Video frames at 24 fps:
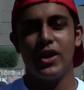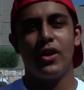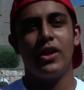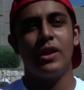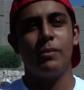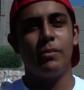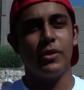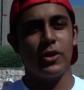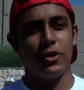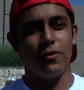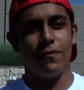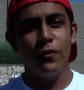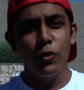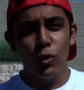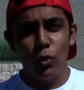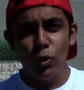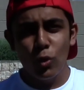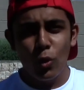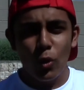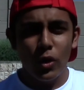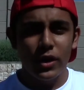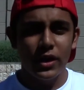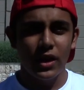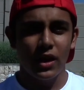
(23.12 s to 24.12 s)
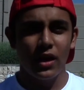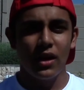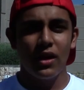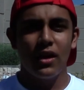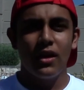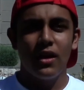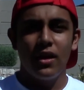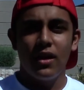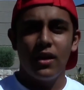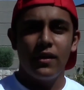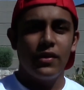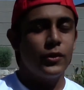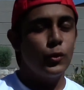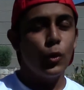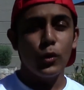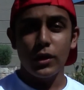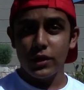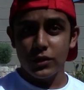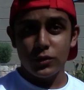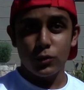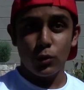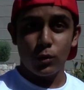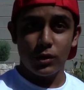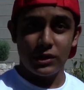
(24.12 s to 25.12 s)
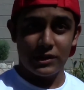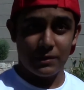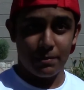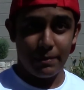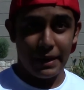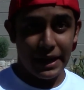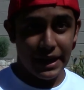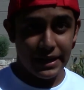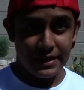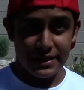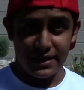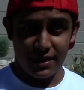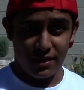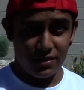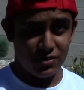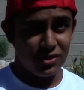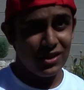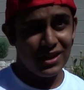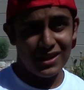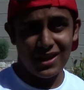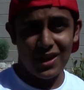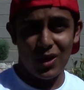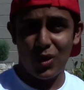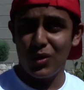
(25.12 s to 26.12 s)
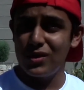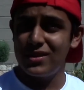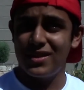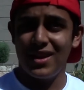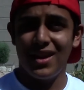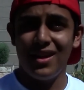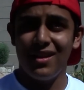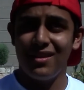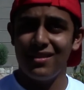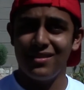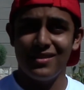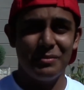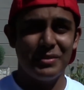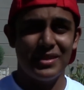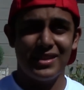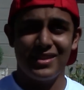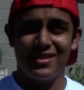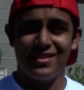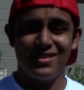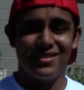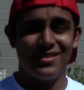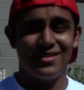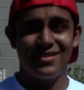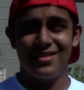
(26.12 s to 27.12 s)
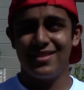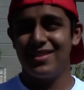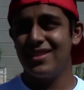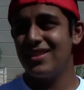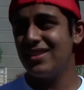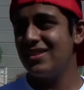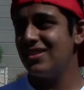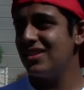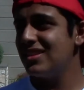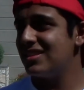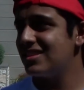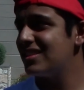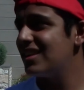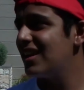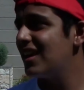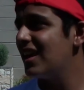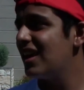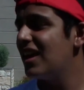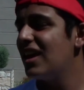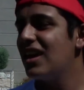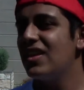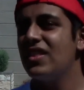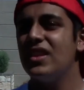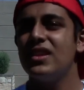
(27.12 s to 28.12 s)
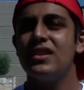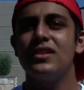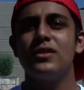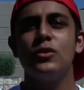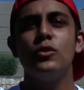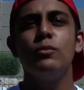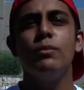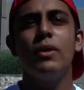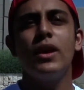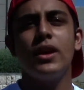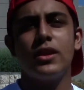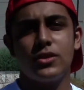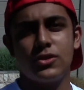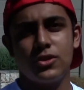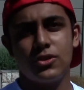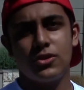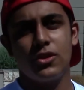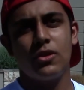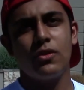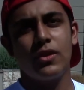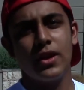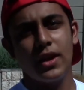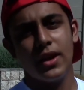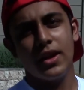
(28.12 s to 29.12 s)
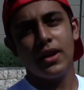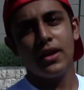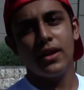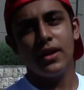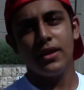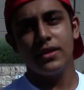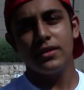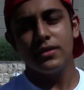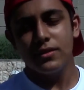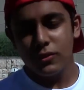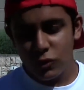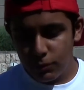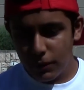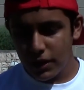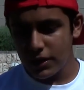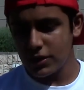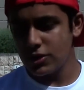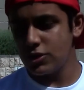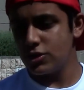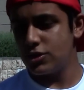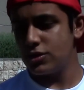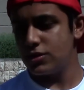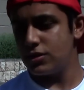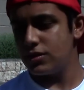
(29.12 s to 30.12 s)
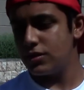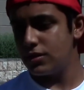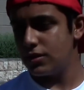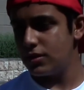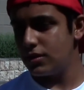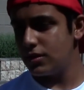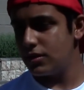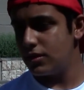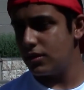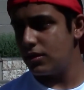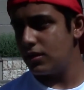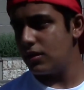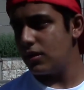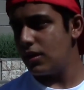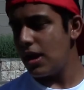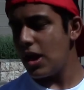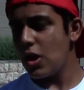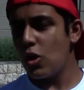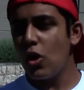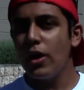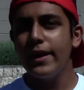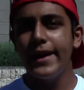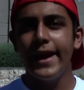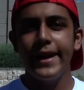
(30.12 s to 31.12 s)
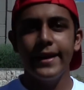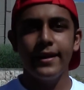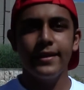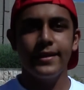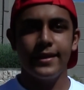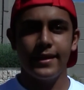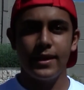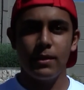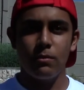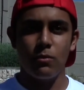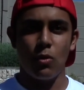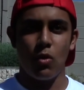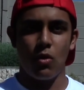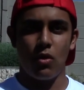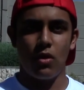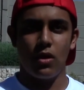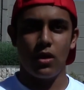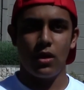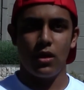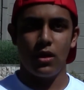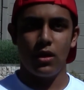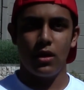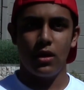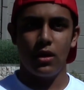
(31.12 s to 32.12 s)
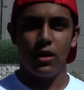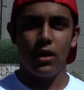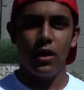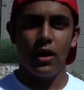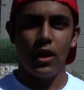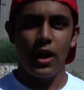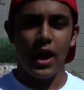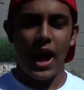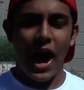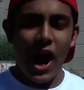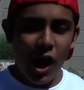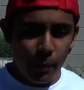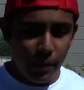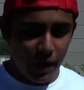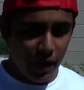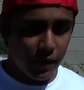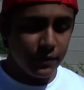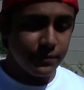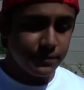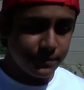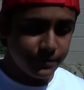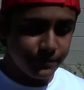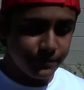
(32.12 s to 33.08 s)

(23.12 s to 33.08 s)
gotta bring you food. The toilet story is a bad deal, it's not like a hotel. I mean, it's too much, okay? It's too much. I can't handle it anymore. How about